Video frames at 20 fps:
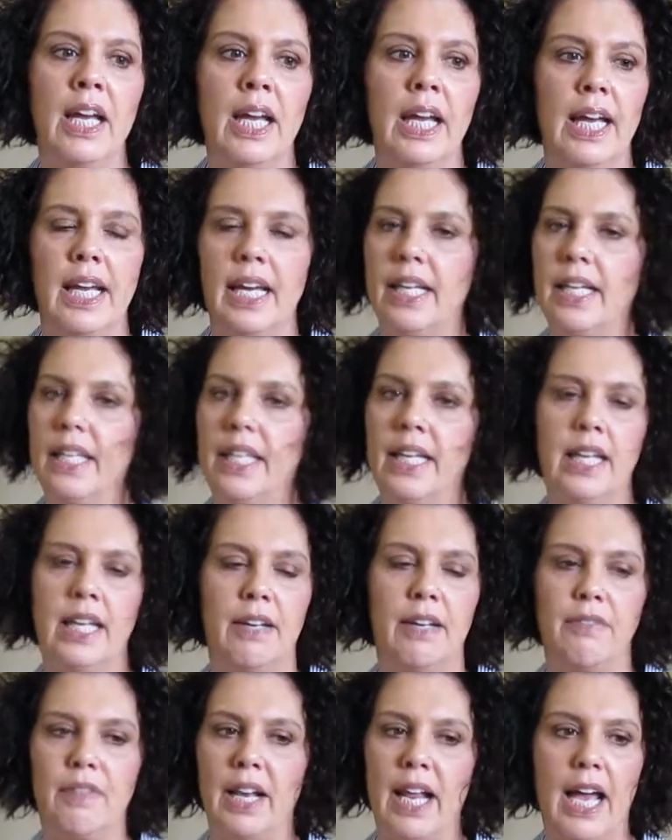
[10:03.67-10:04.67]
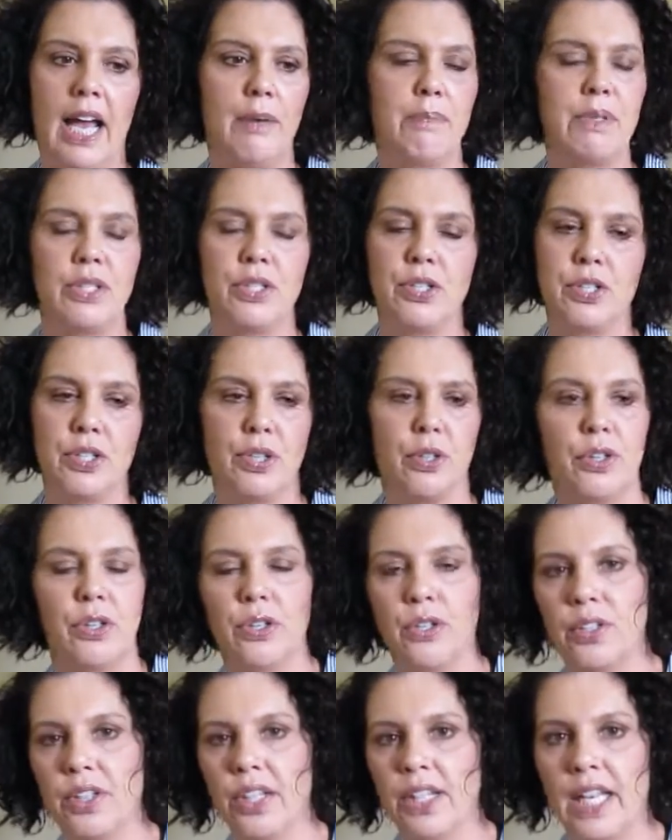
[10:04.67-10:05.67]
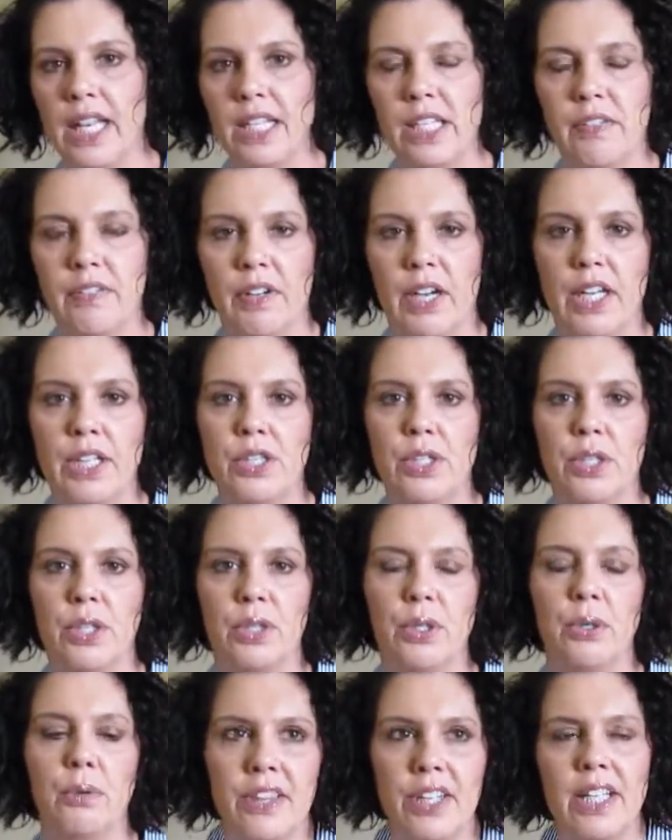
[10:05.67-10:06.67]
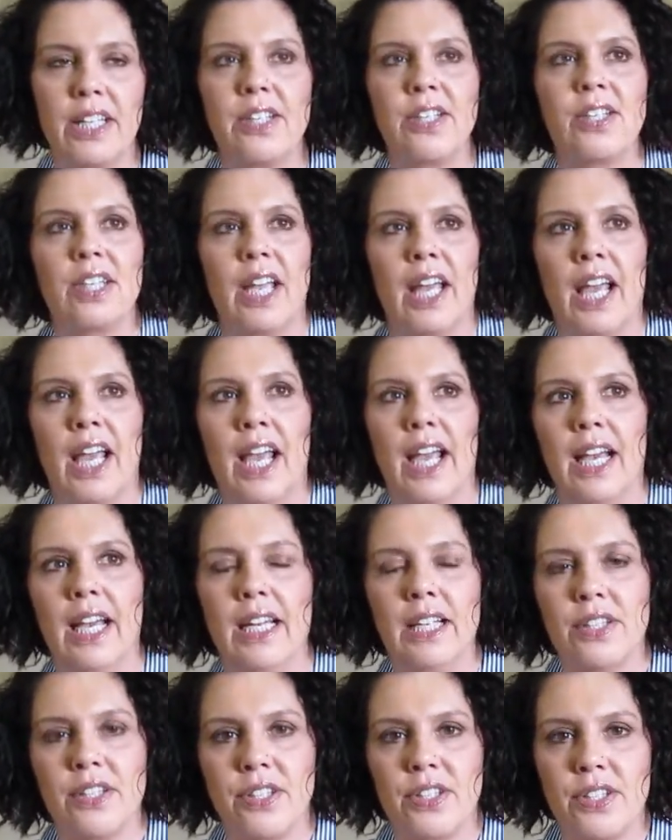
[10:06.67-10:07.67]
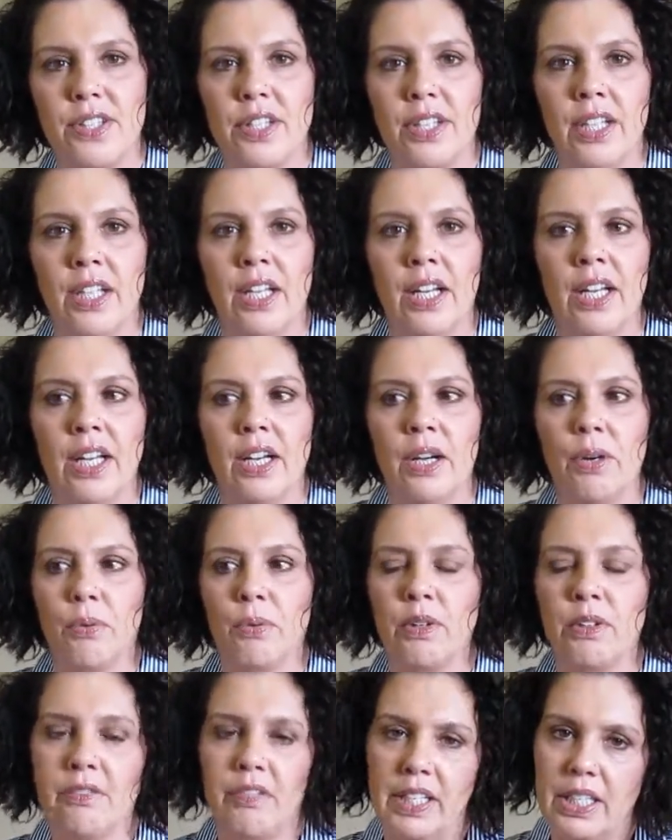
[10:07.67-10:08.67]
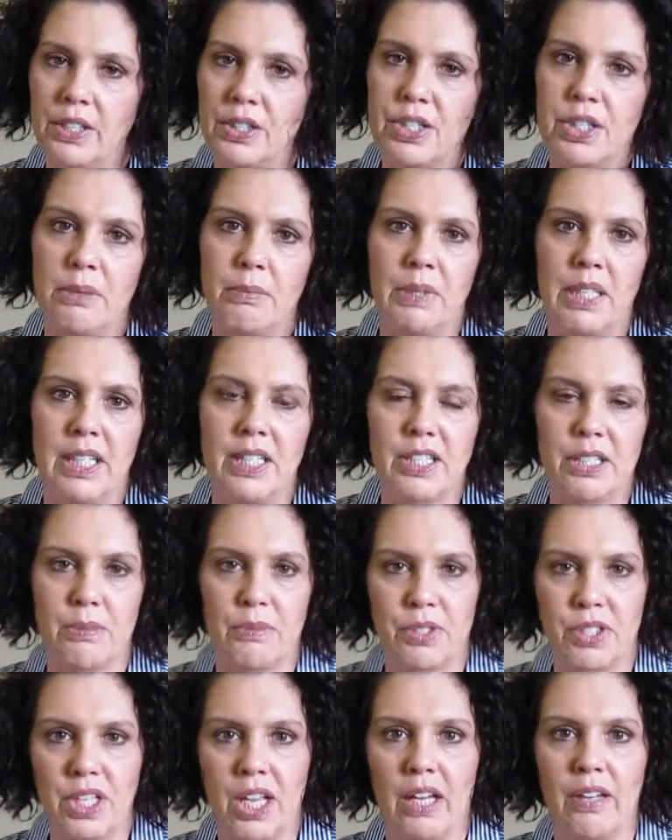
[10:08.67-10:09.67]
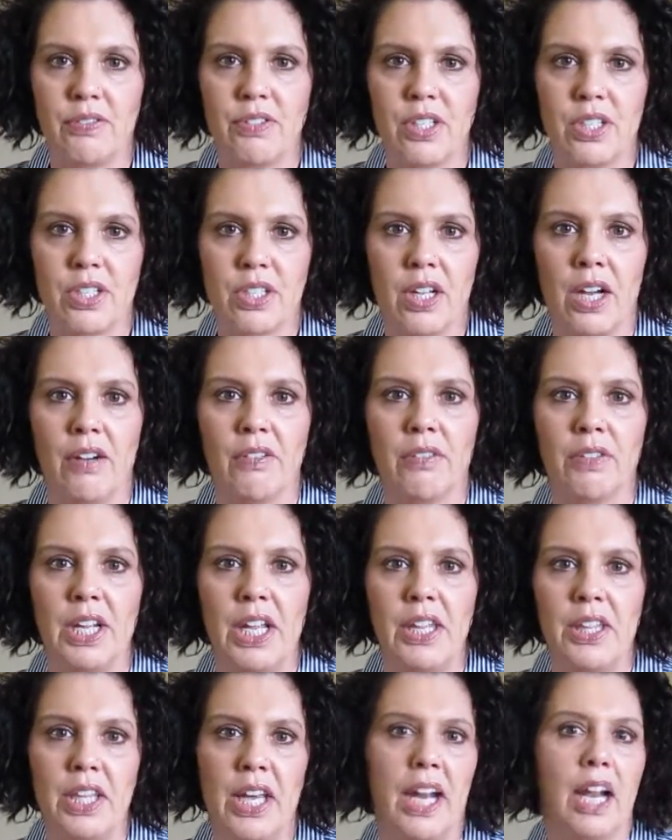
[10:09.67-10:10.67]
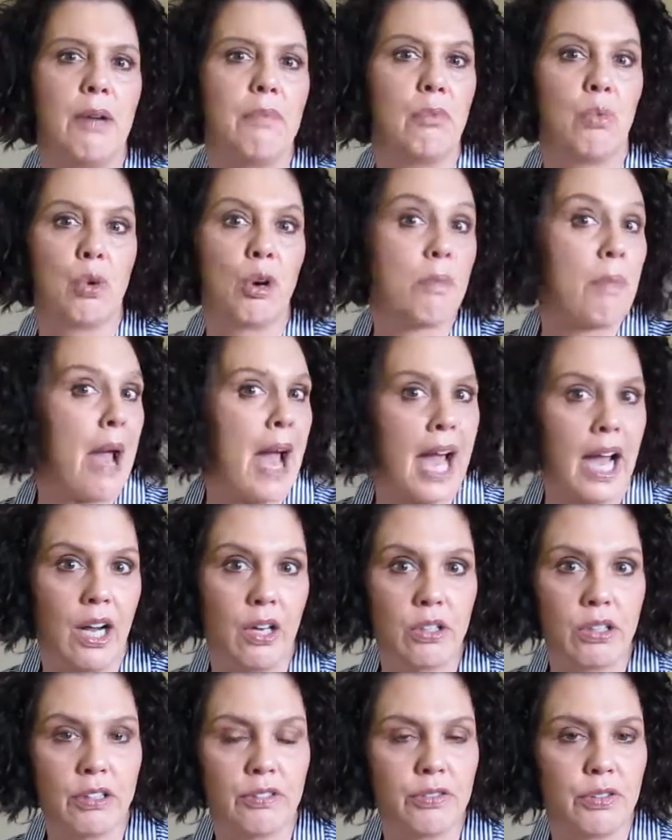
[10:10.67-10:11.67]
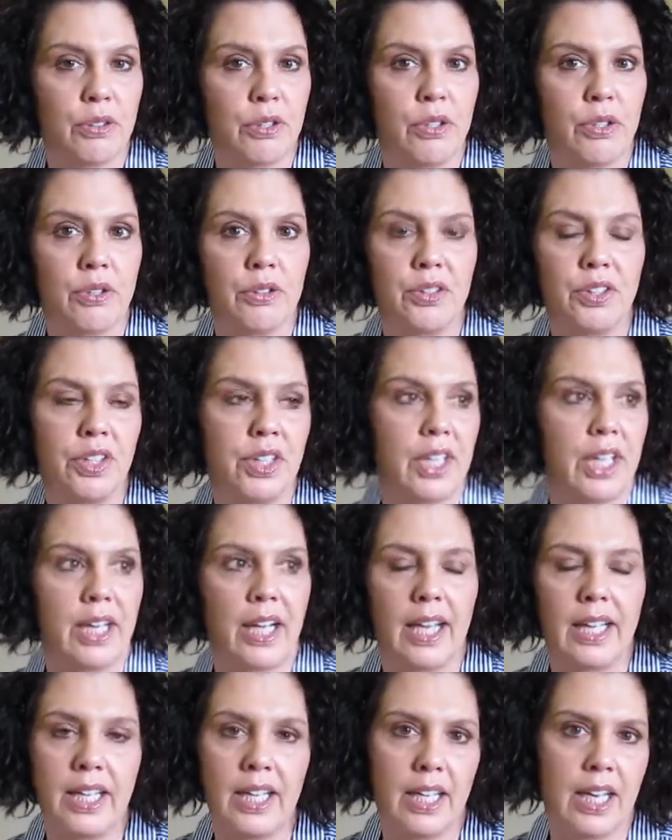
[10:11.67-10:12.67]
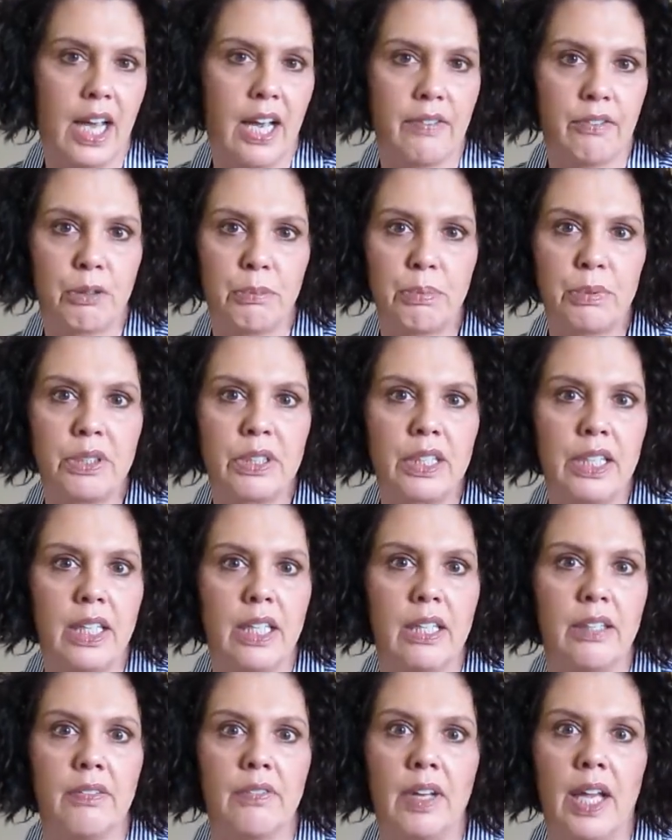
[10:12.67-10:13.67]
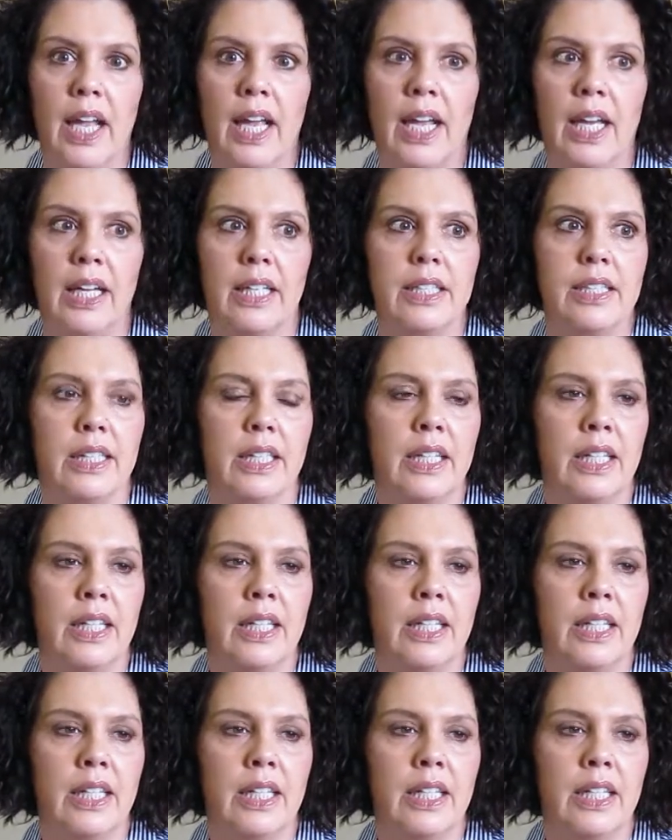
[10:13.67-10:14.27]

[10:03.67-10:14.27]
And if it happens sooner, then that's fine too. This has revealed to me some self-discovery that I'm more powerful than I could ever believe. And